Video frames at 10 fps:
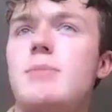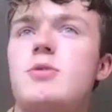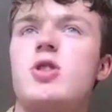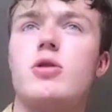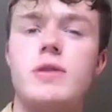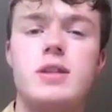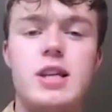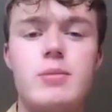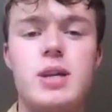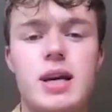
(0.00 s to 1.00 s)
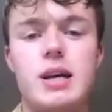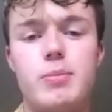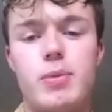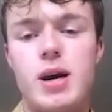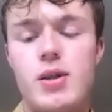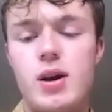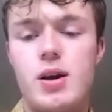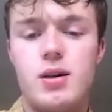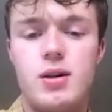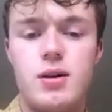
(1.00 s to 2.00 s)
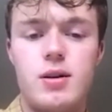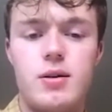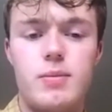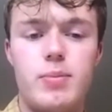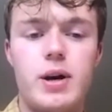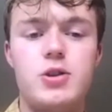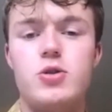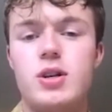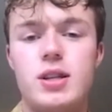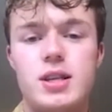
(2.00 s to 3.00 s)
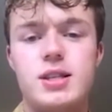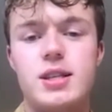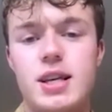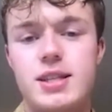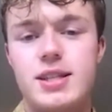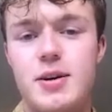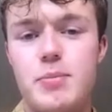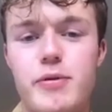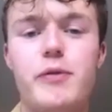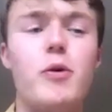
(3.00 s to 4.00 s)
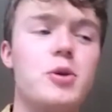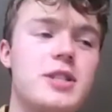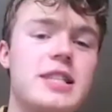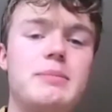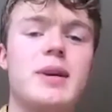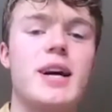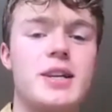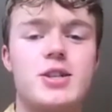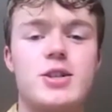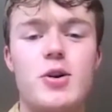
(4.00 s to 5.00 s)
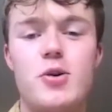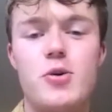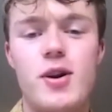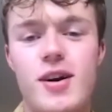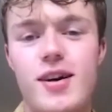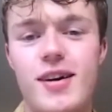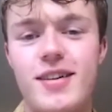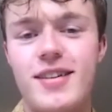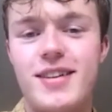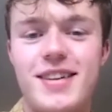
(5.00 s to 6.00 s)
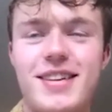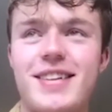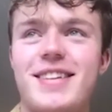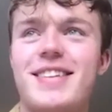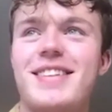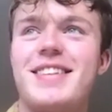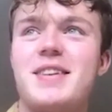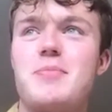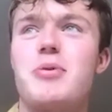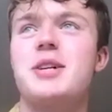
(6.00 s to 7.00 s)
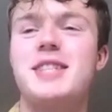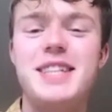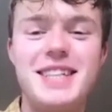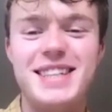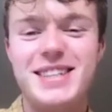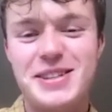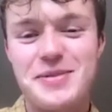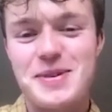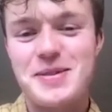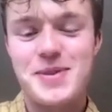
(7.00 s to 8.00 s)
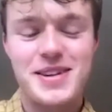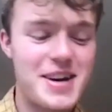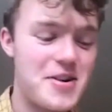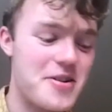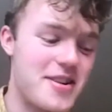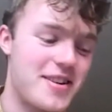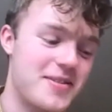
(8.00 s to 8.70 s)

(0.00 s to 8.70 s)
just sort of intimidated by that, by doing these gigs that before seemed like so prestige to me, but now.